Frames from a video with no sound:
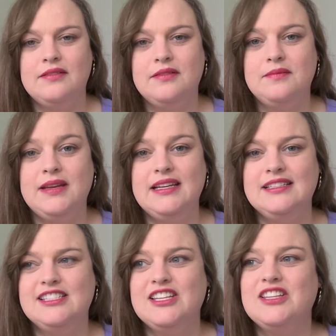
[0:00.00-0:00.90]
means
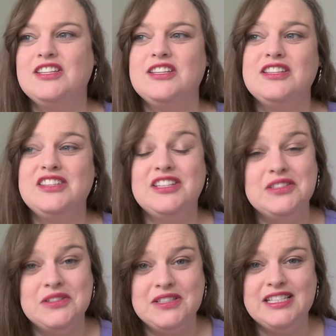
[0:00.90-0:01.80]
the
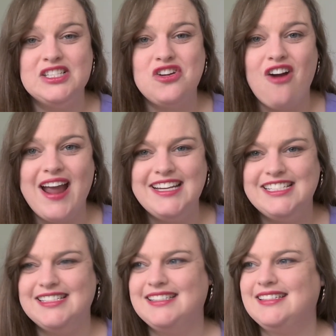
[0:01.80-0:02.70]
Lord is
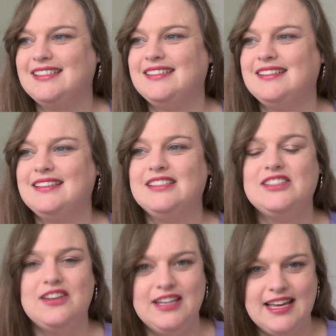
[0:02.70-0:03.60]
gracious. So
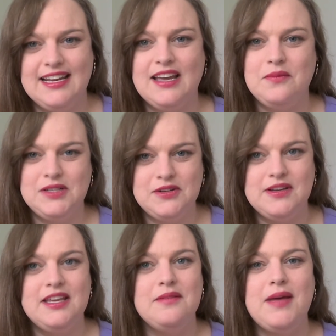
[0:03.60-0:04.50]
yet again, we're
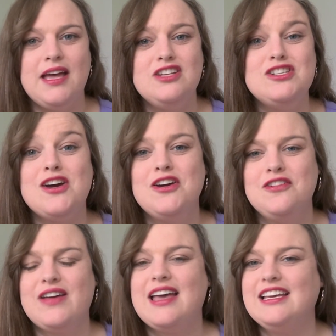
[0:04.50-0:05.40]
talking about Jehovah
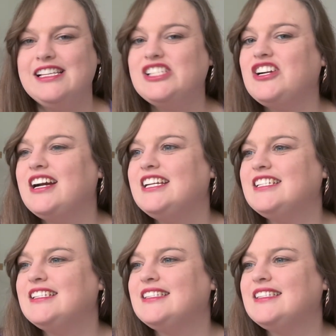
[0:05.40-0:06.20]
is gracious.